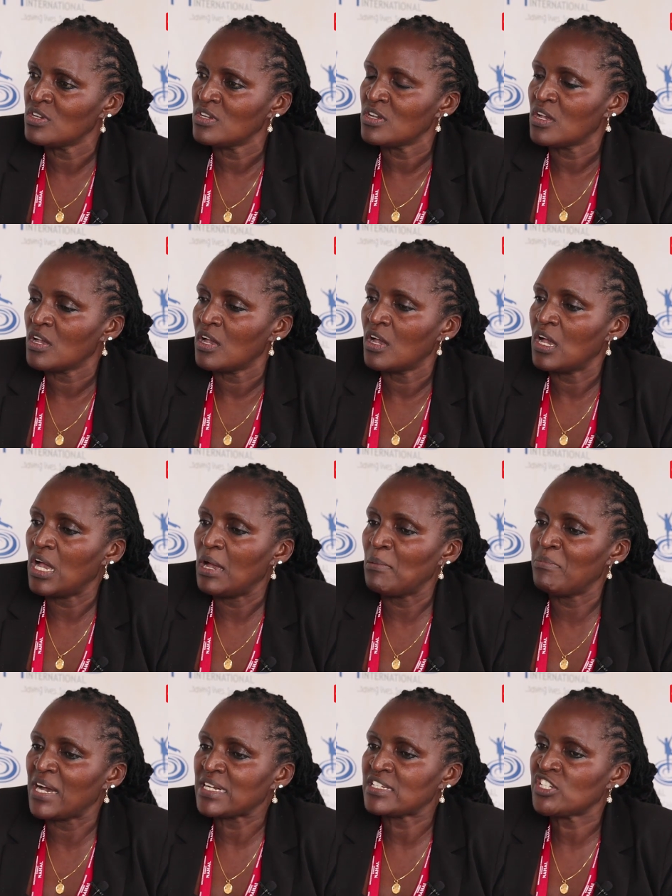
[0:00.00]
Yes.
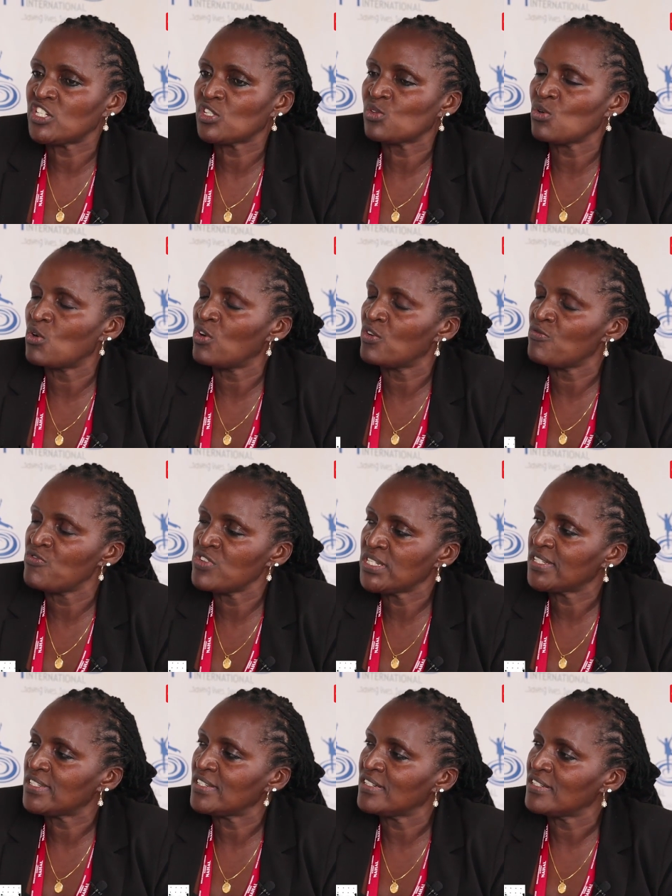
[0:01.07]
But she's so
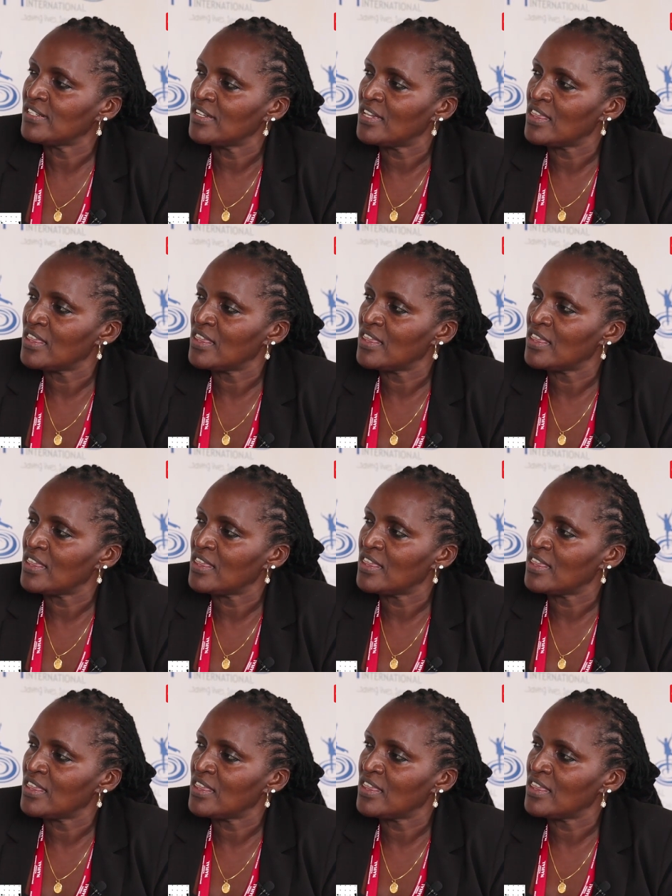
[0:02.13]
convincing